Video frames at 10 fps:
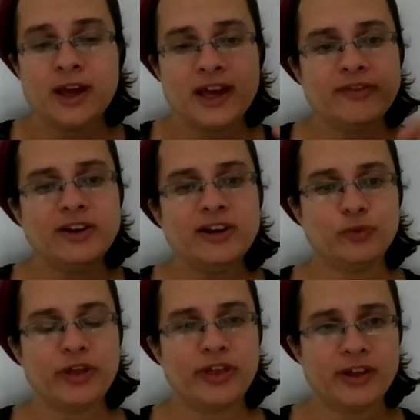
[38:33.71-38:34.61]
Even
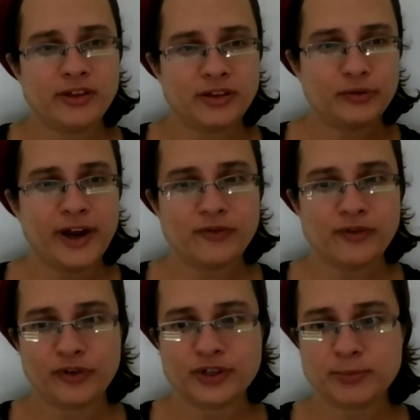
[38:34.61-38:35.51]
if we think that the right of
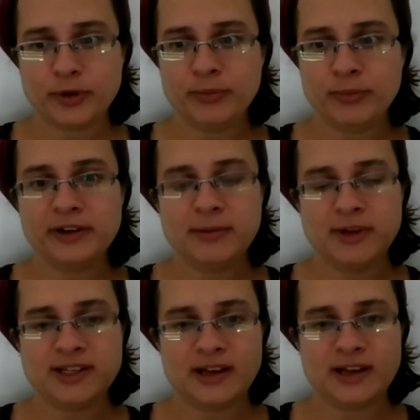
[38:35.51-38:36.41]
the firstborn merely
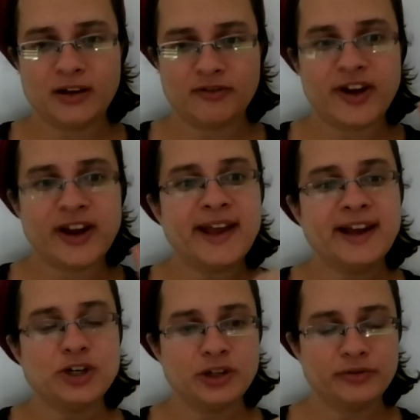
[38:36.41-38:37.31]
means a
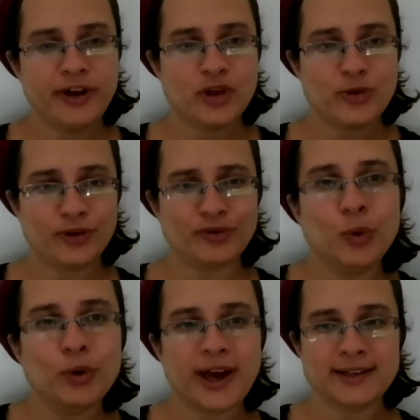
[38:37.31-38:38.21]
financial arrangement of
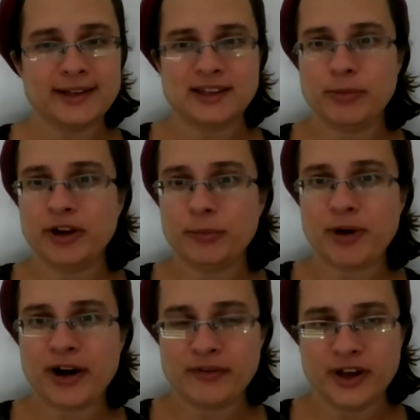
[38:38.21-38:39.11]
who gets the bigger
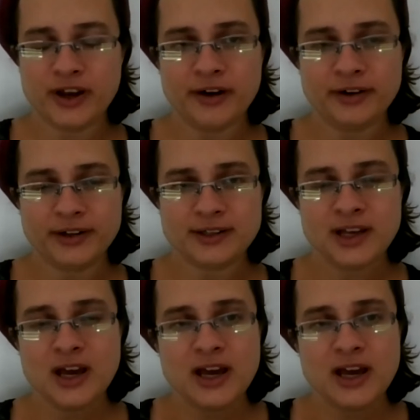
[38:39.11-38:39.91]
part of the inheritance,